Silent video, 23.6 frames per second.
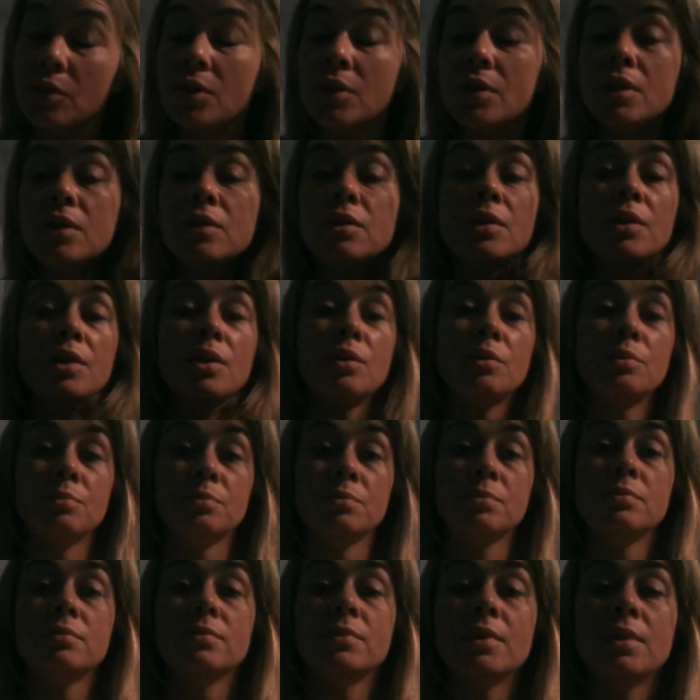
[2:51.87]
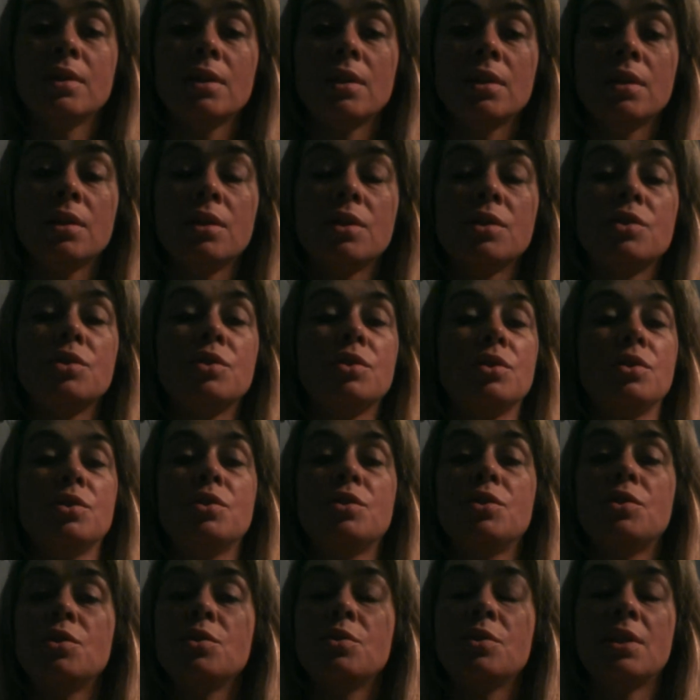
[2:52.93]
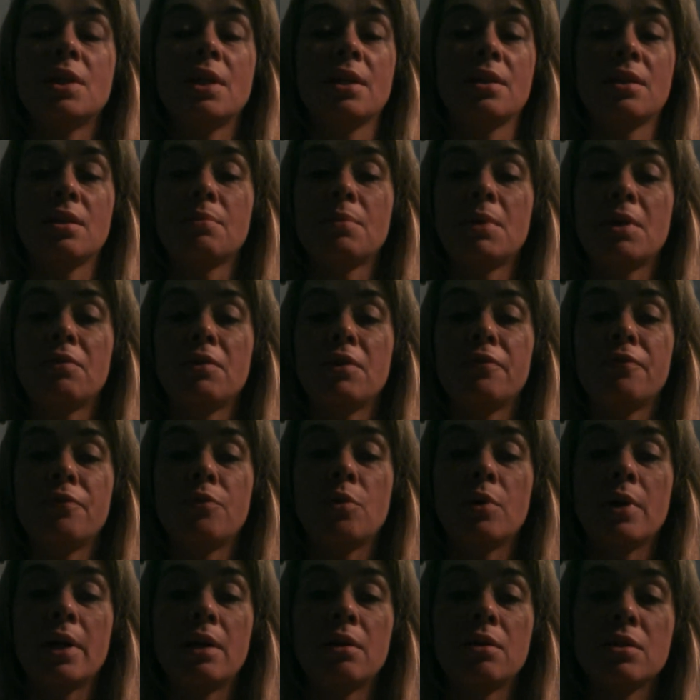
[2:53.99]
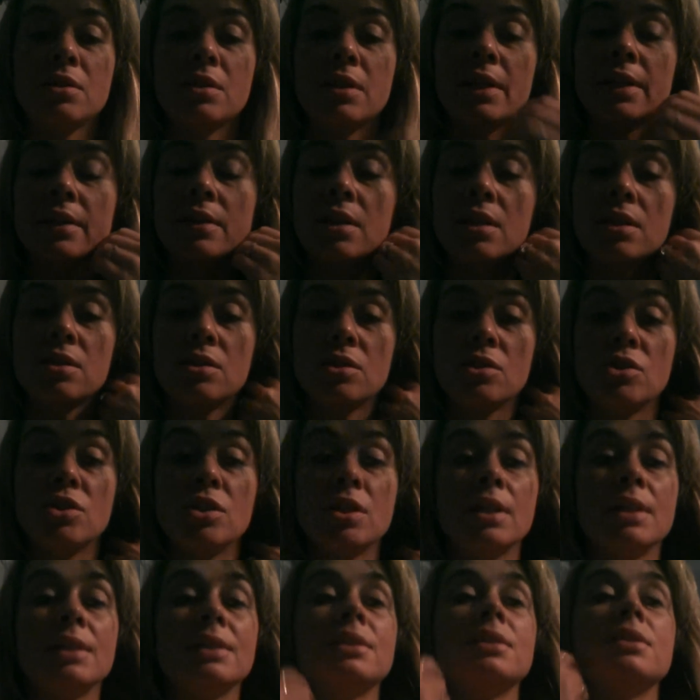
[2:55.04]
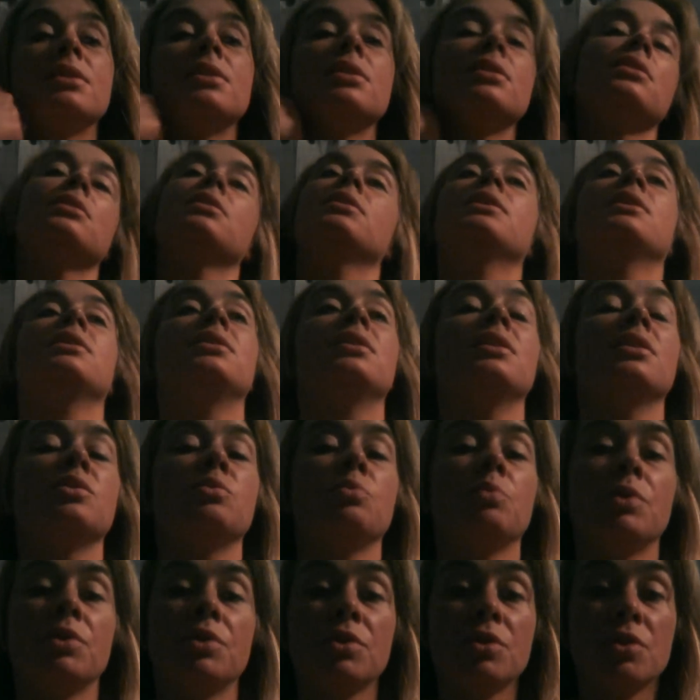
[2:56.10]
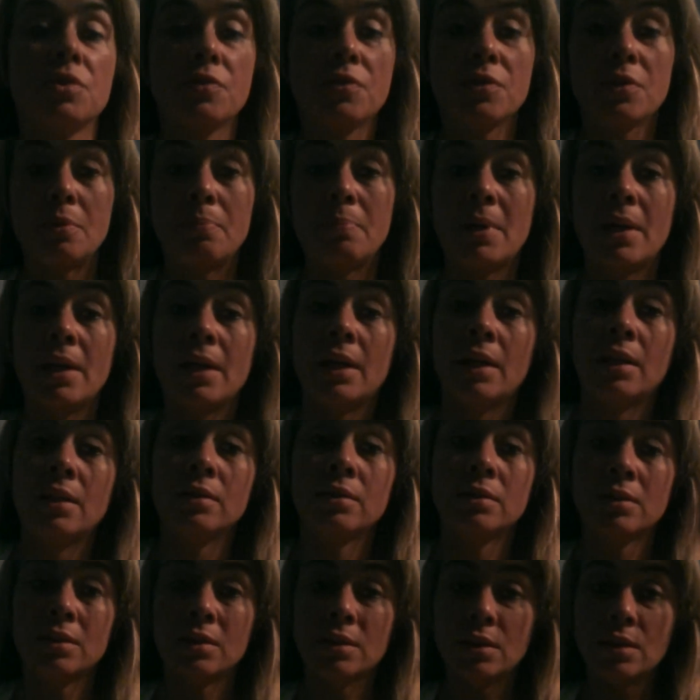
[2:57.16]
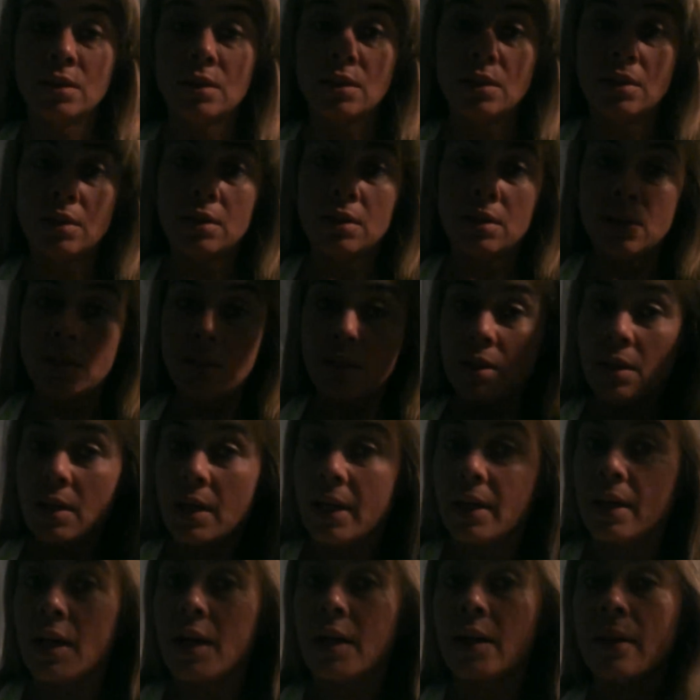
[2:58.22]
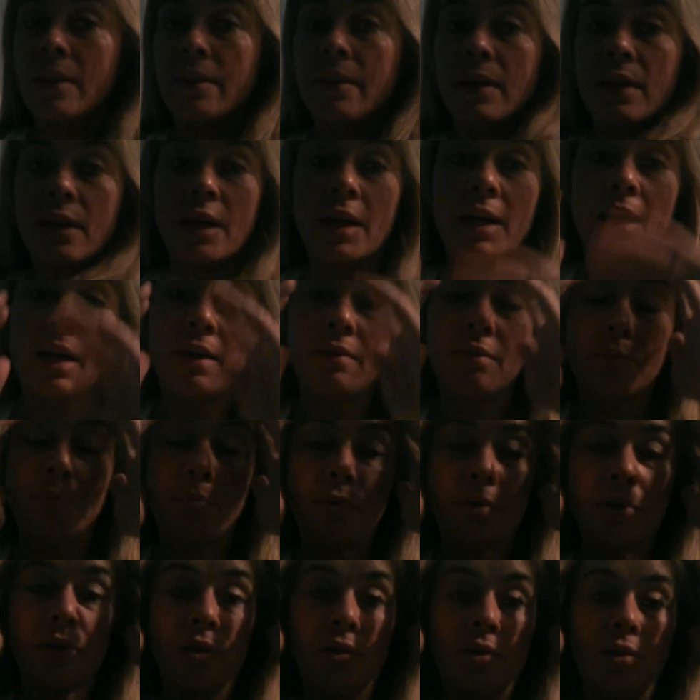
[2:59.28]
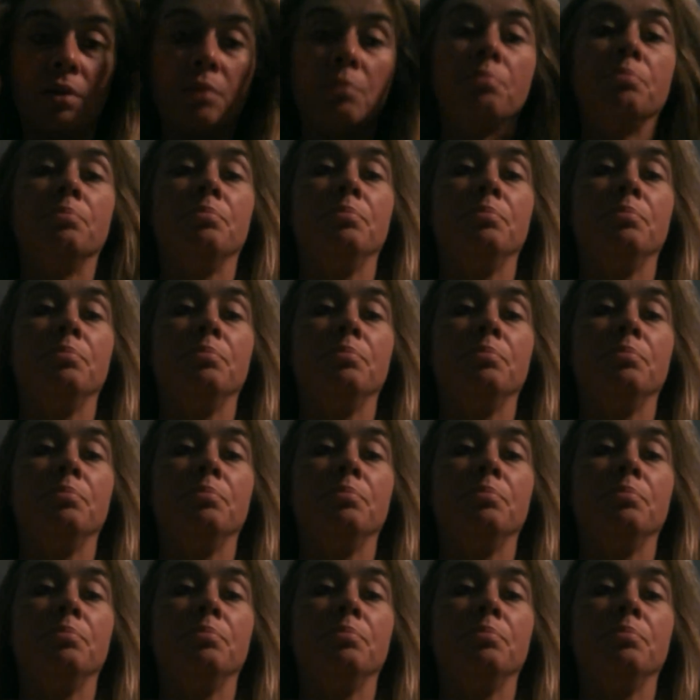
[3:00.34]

good though. Do take them every 4 hours like they suggest. It does wonders for the pain. I kind of think I have a pretty good